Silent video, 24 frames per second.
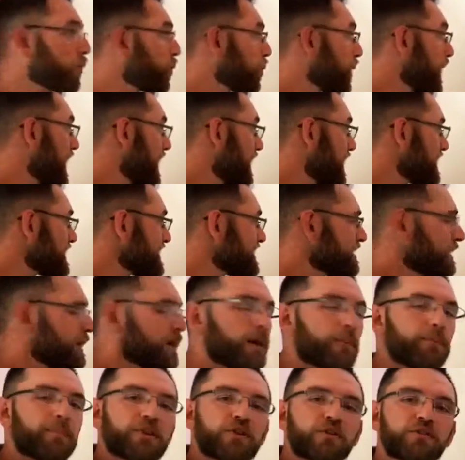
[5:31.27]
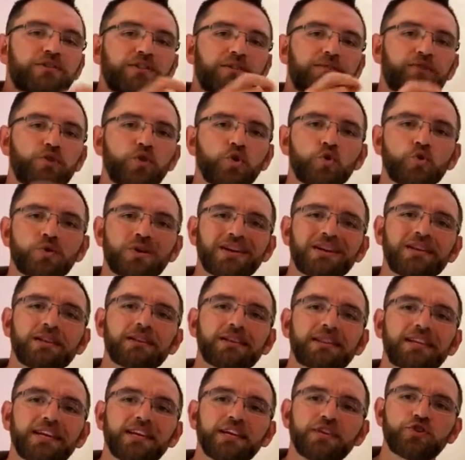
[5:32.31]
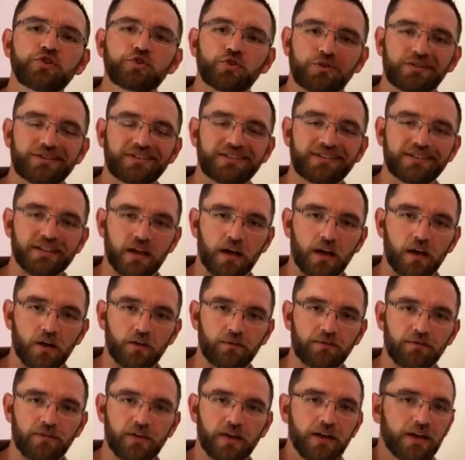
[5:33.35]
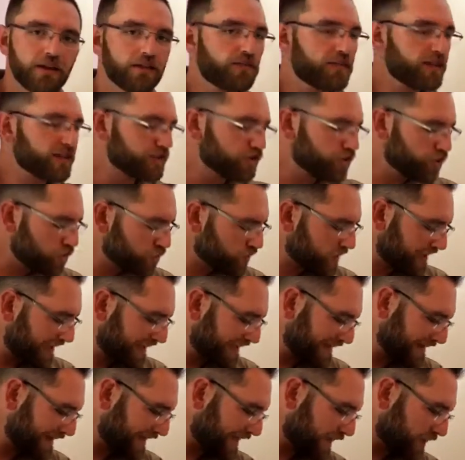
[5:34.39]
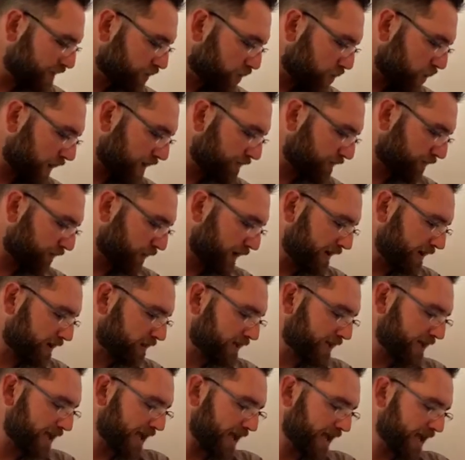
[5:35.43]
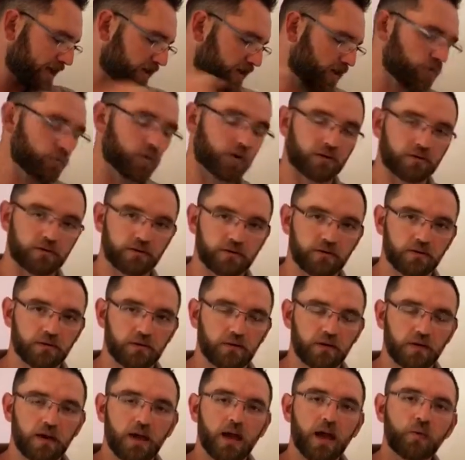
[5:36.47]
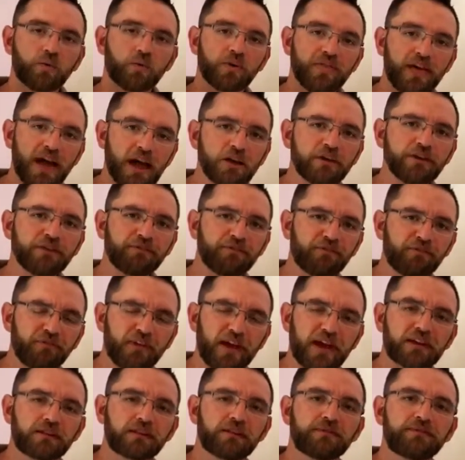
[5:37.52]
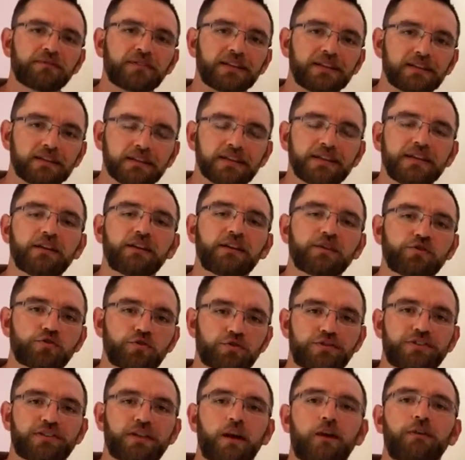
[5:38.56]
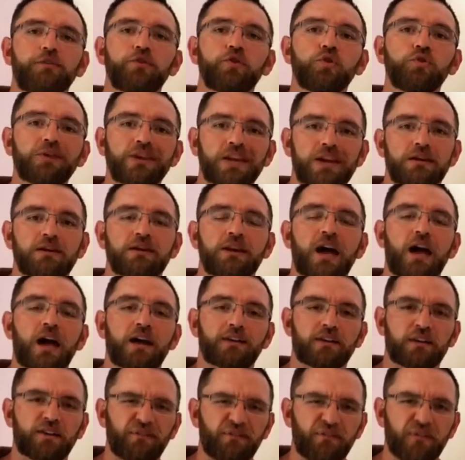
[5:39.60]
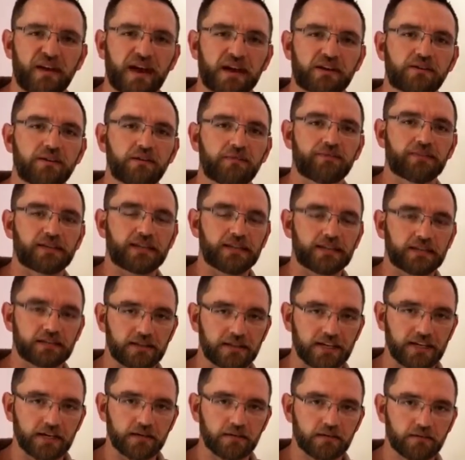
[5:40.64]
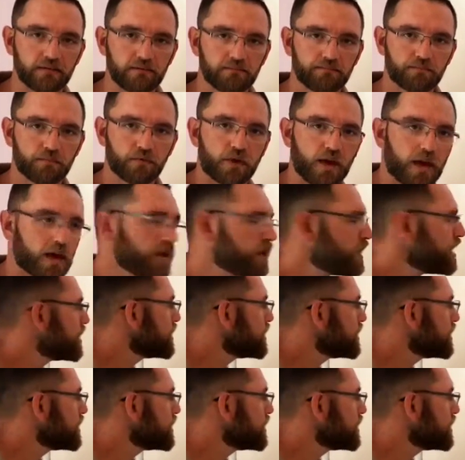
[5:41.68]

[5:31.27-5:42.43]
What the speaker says: Why? Because if you can lead yourself, then you can lead, quite frankly, anyone. And without effectively leading yourself, you cannot effectively lead. Okay?